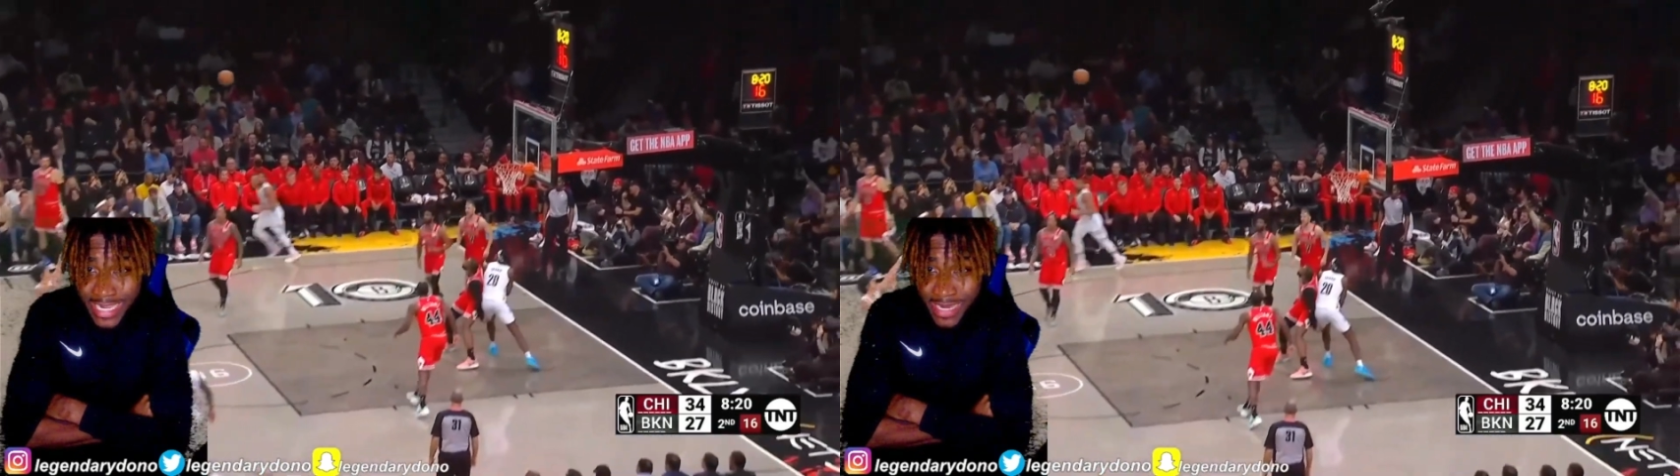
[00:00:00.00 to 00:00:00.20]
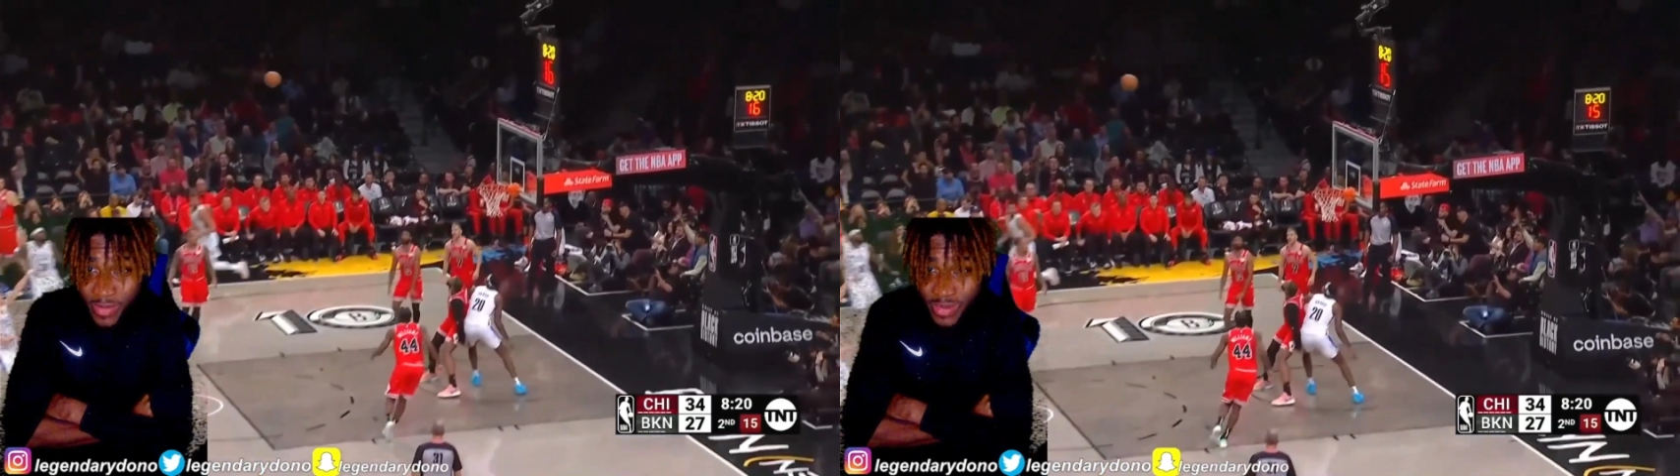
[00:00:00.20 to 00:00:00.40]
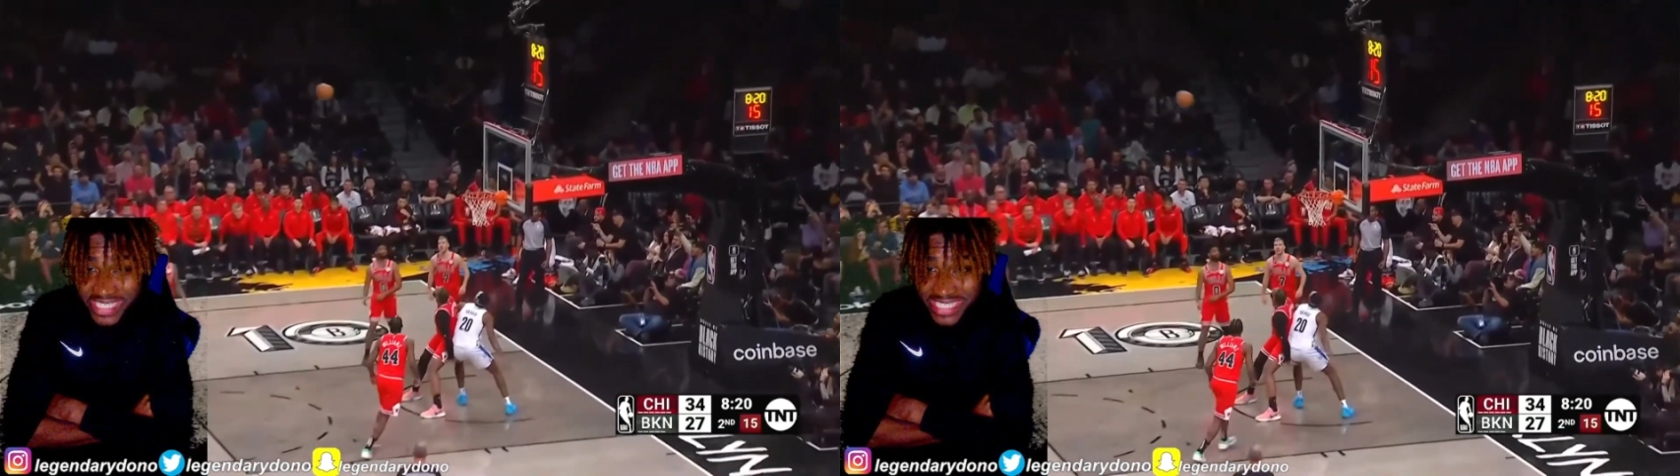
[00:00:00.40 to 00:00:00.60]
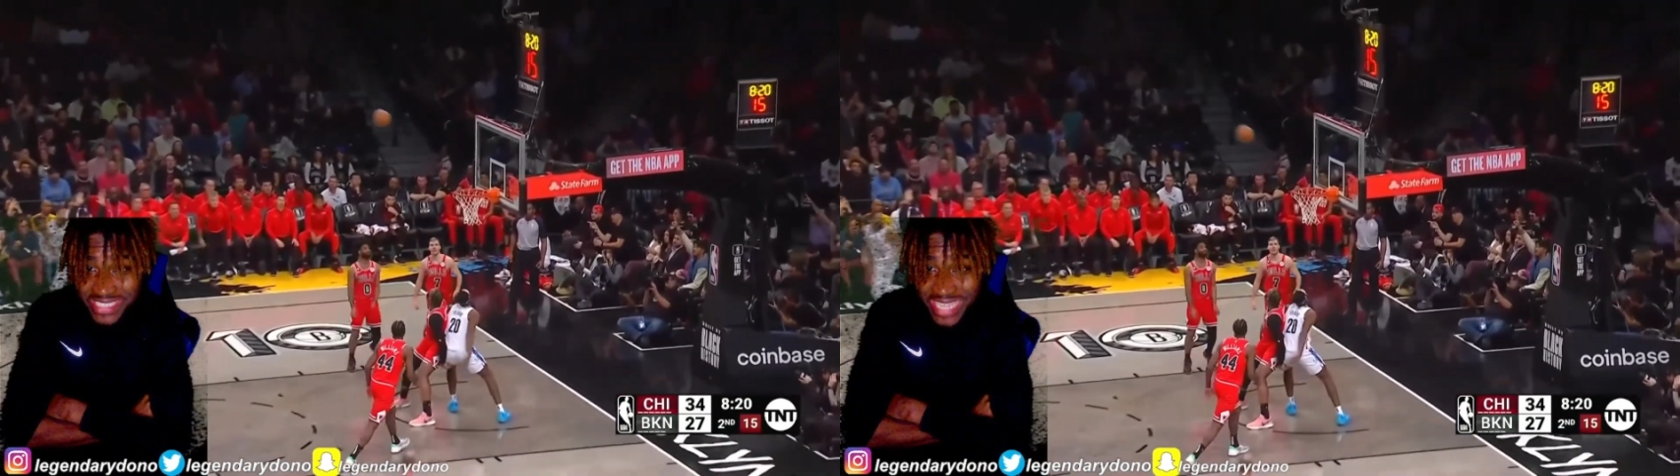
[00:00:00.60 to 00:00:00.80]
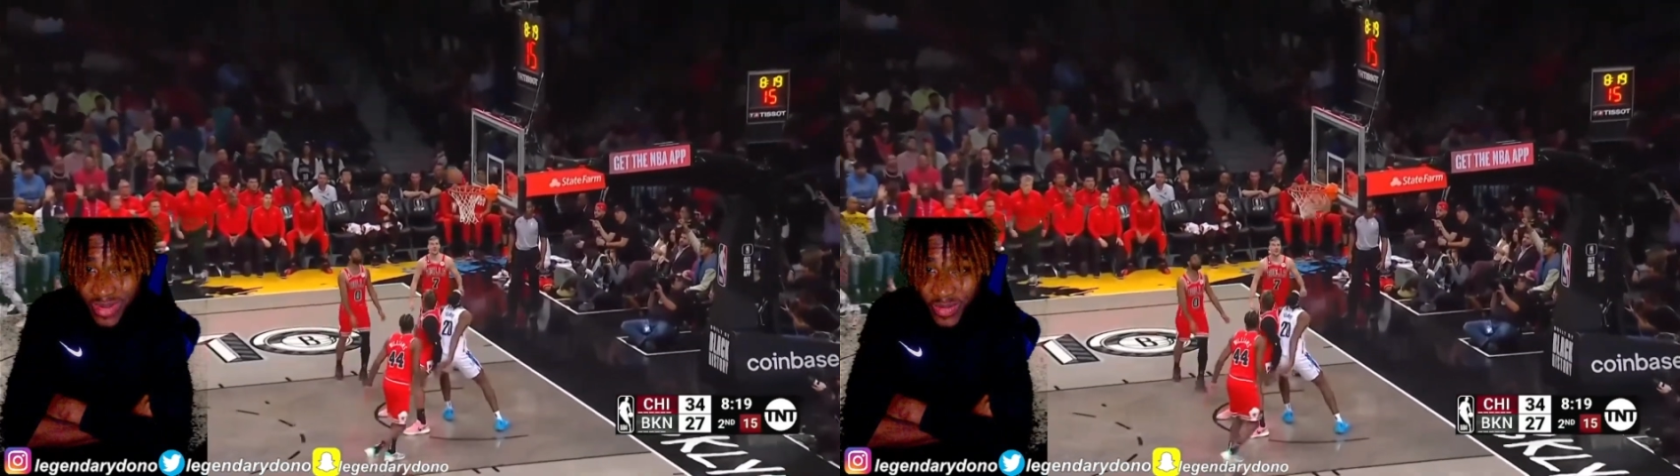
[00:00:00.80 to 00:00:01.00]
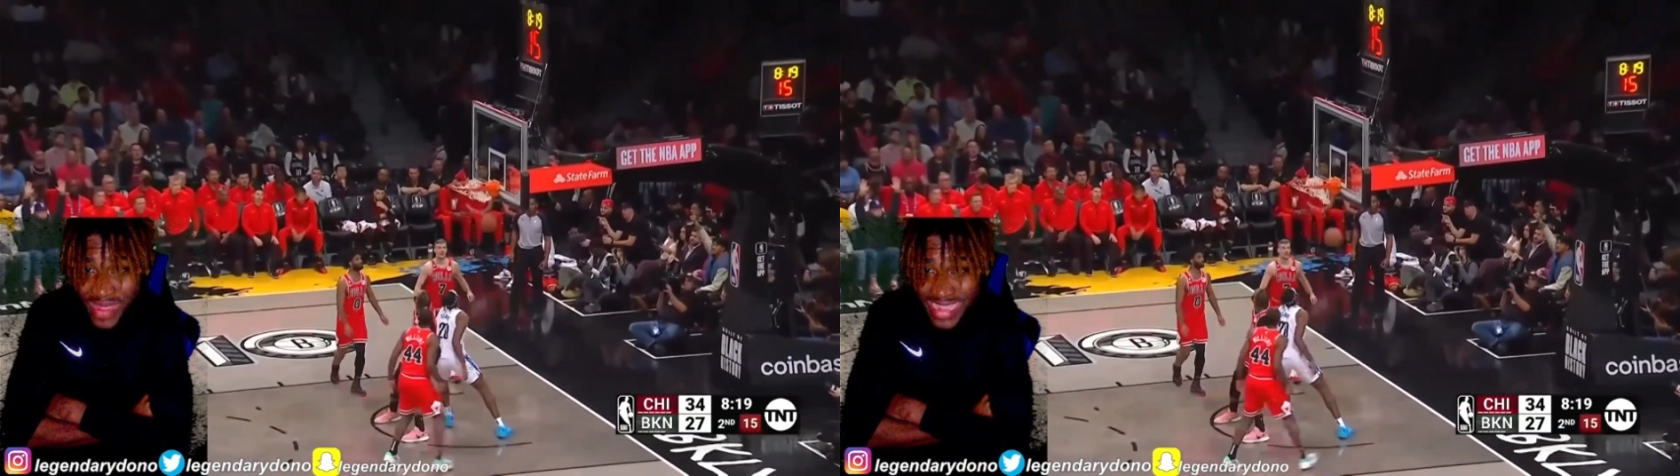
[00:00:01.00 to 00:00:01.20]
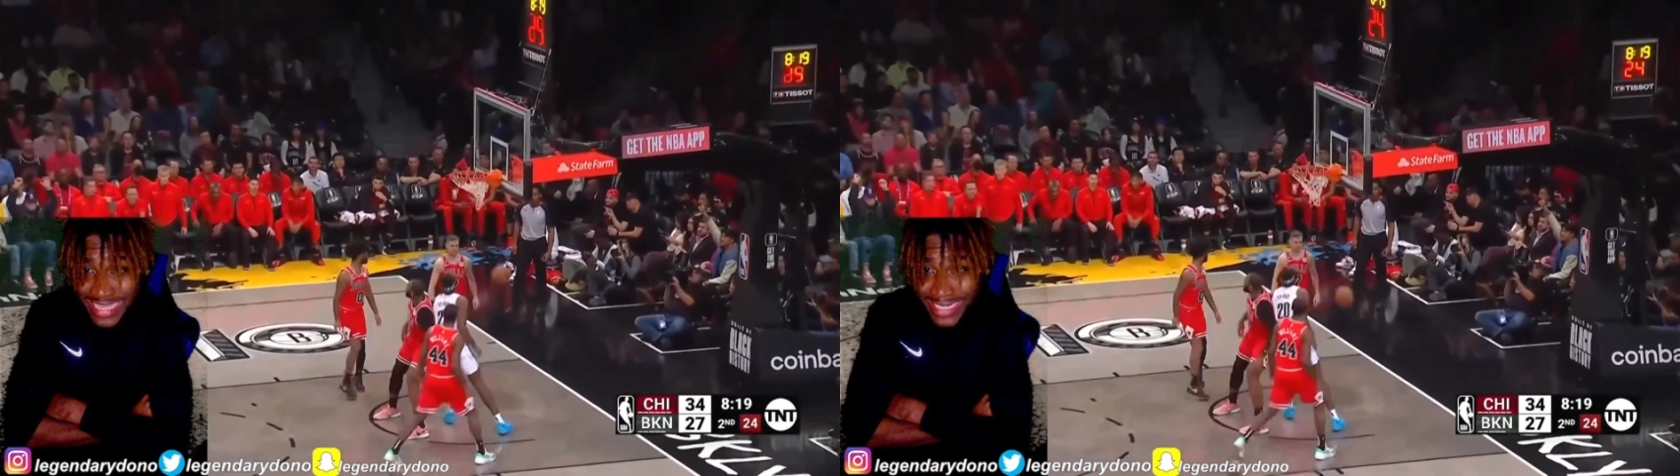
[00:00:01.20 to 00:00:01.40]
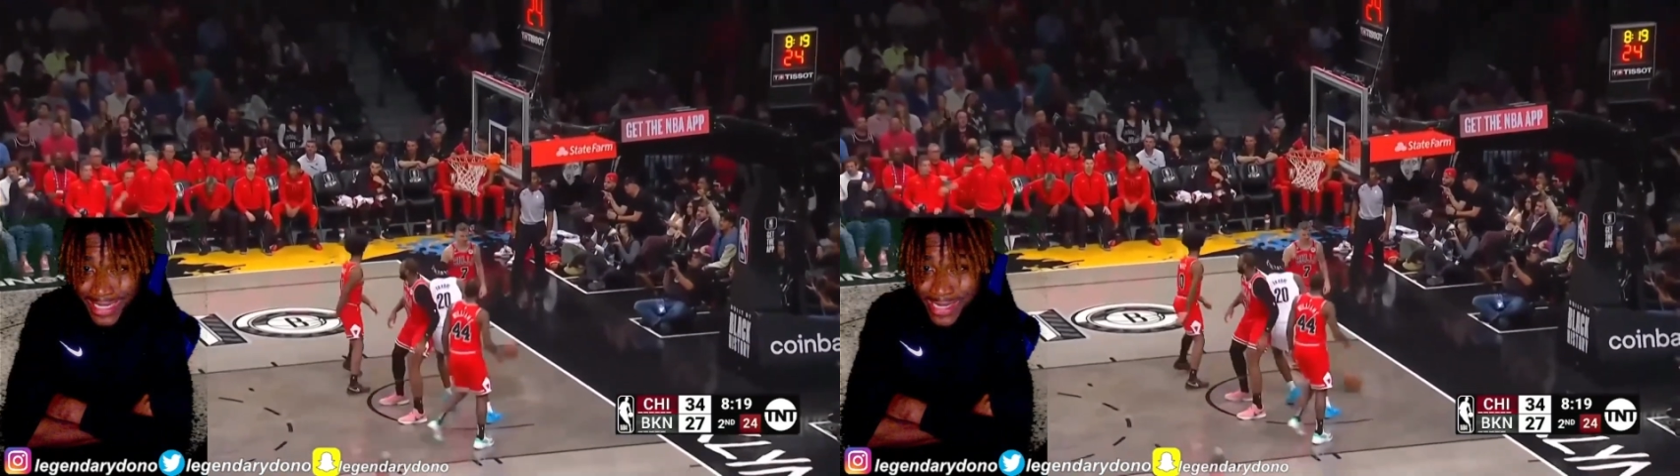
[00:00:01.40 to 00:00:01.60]
Marcellus Howard
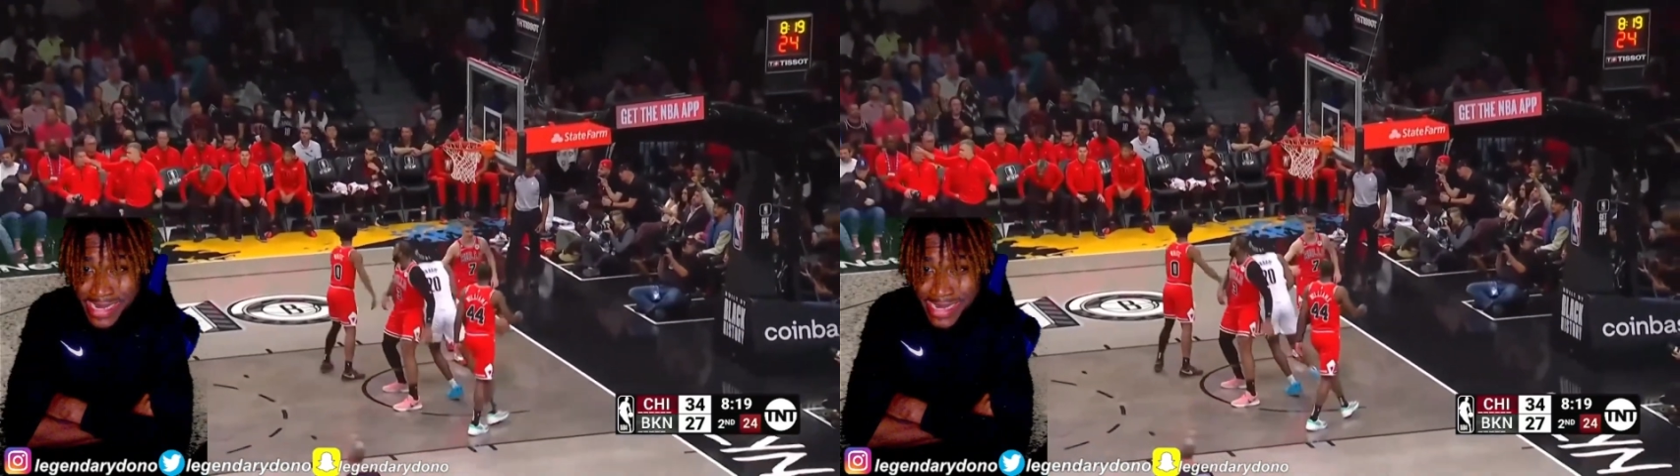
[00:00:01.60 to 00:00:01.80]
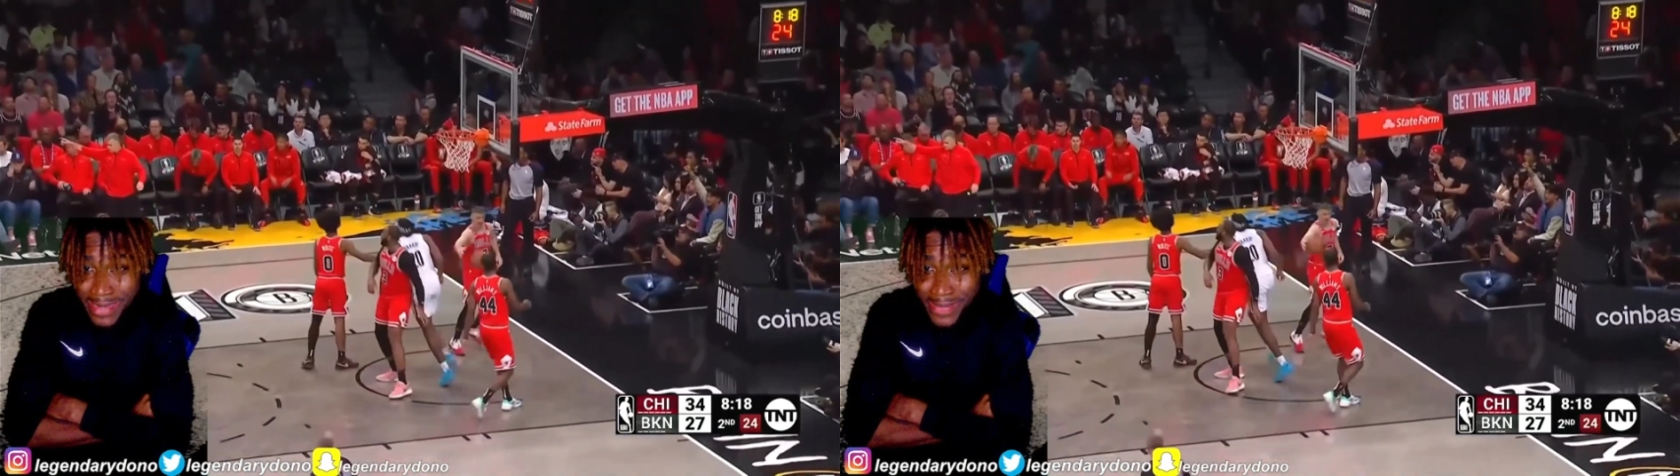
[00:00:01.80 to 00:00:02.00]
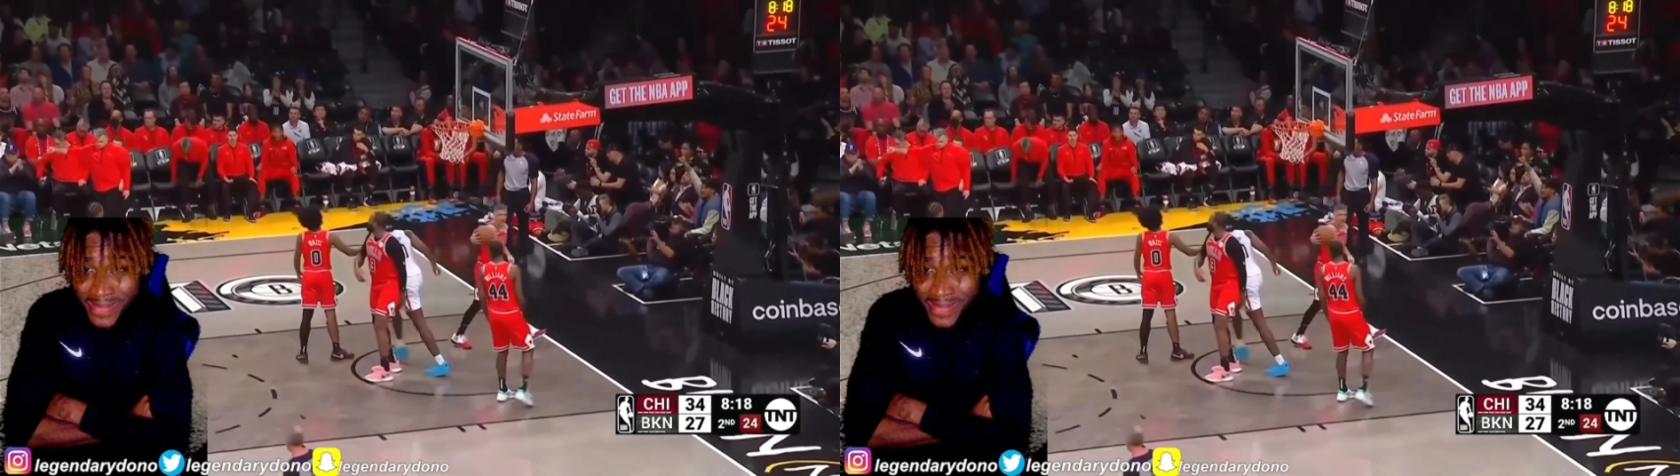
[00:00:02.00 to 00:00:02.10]
back in the crib.